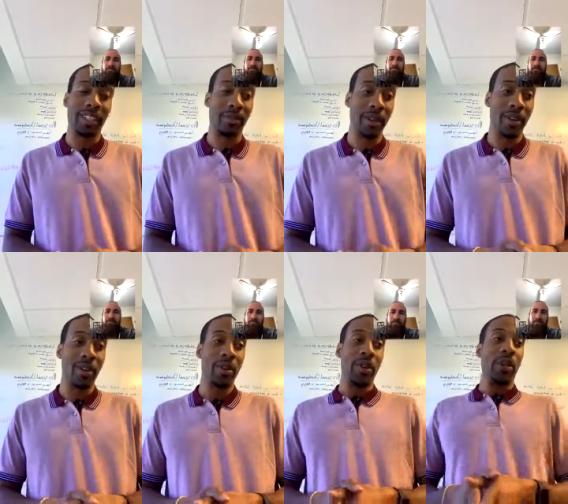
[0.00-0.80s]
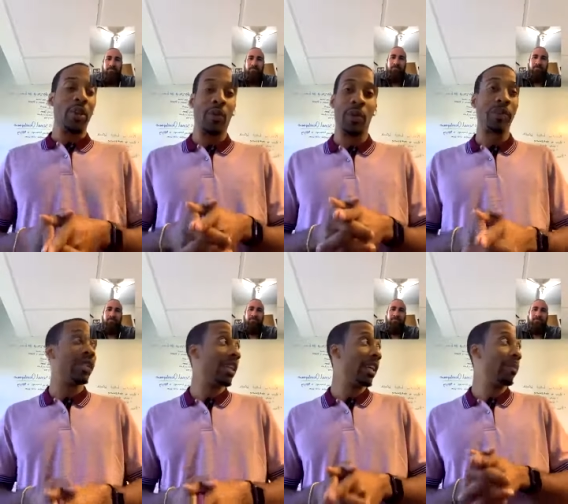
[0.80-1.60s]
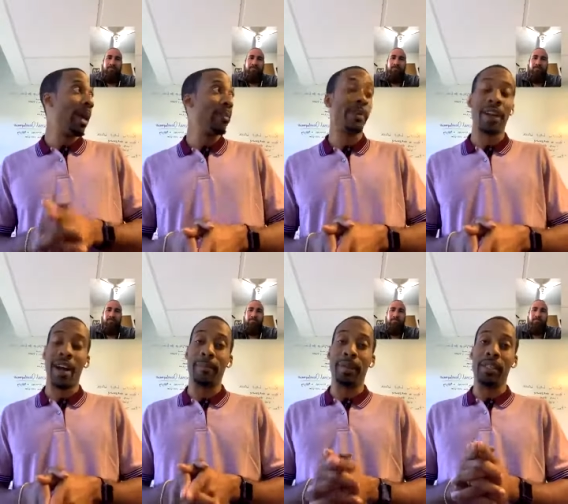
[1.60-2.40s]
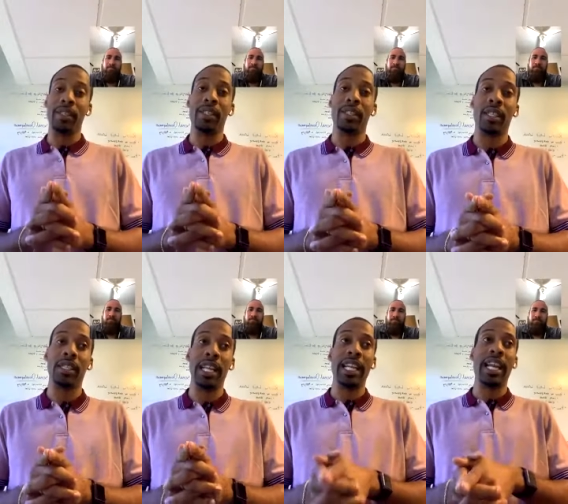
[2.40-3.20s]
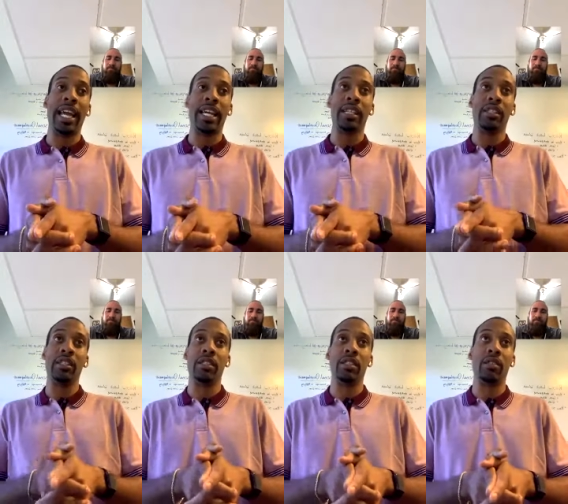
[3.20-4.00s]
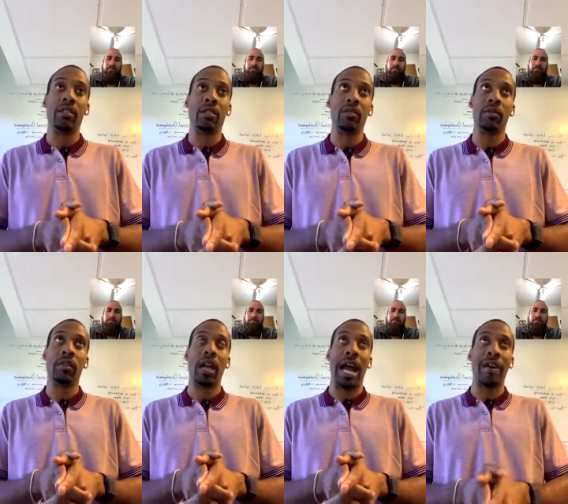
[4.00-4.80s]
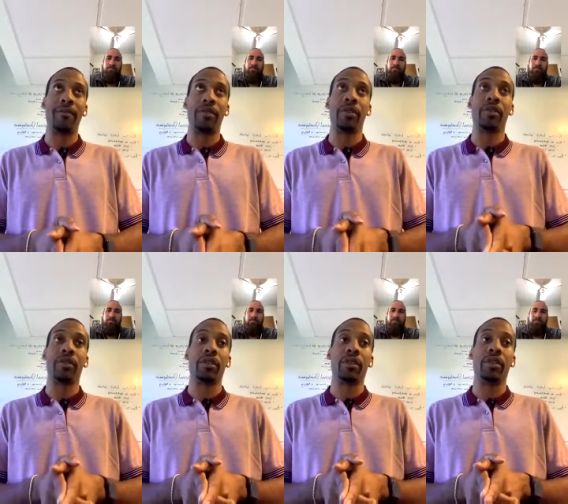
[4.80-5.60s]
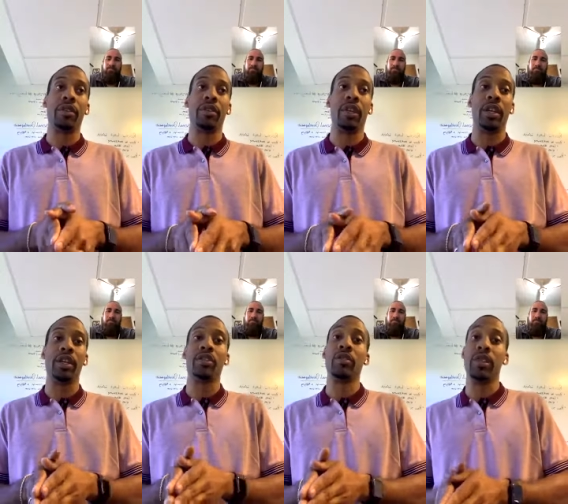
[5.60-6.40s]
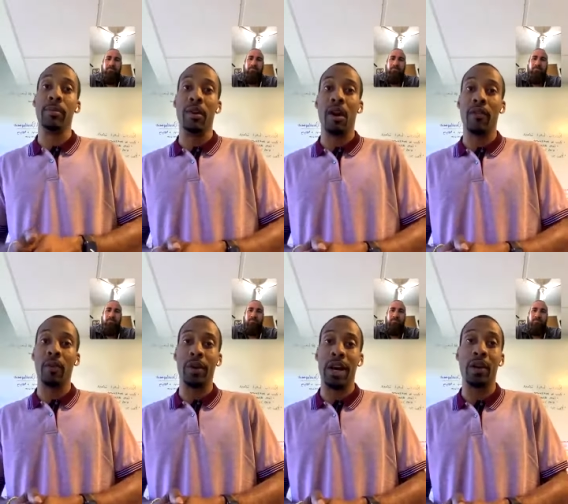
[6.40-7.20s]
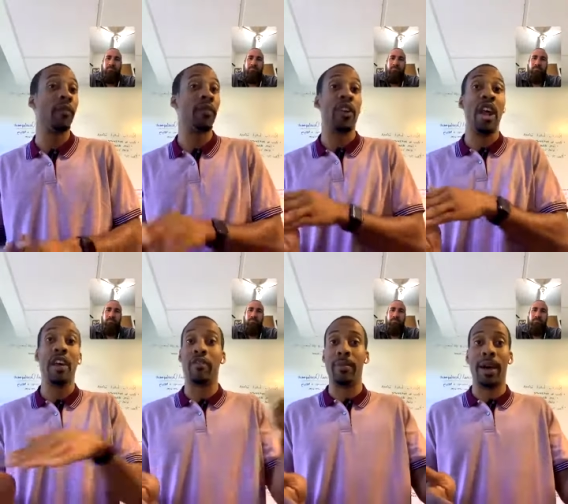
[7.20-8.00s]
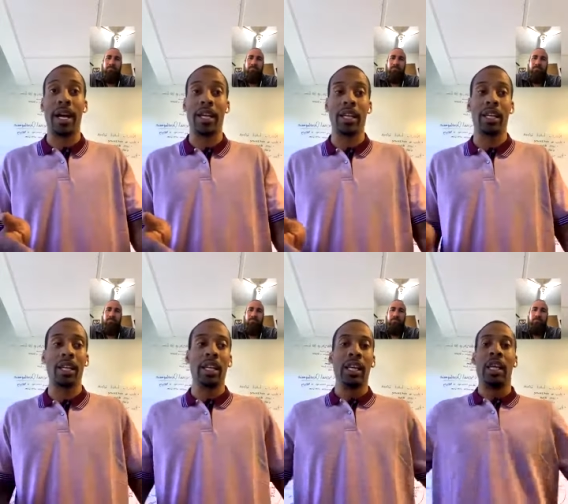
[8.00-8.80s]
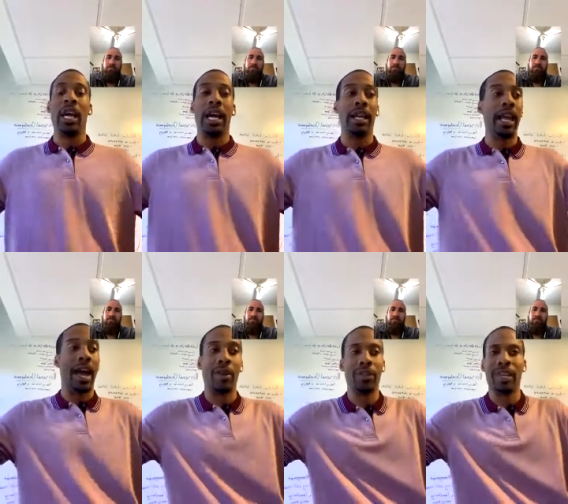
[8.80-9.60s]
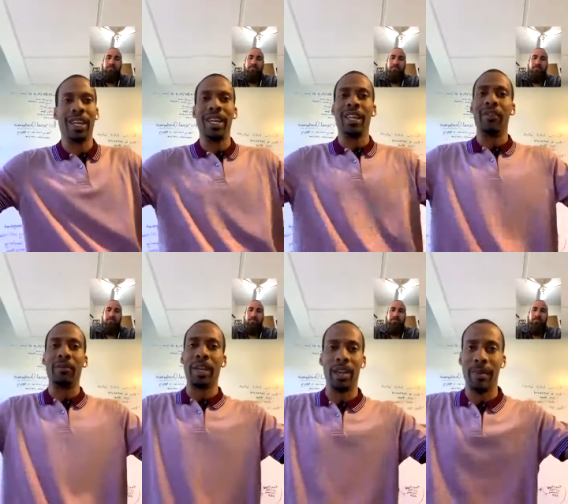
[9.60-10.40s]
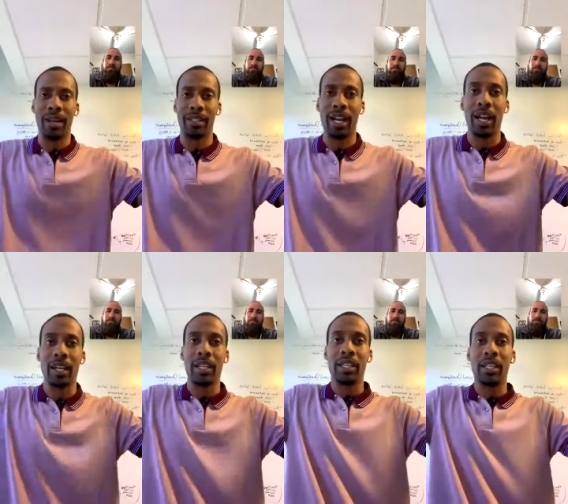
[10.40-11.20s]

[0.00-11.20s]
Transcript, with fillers: to mail we were sending paper copies 10 days after the initial email offer went out for everybody and i don't think any of them came back signed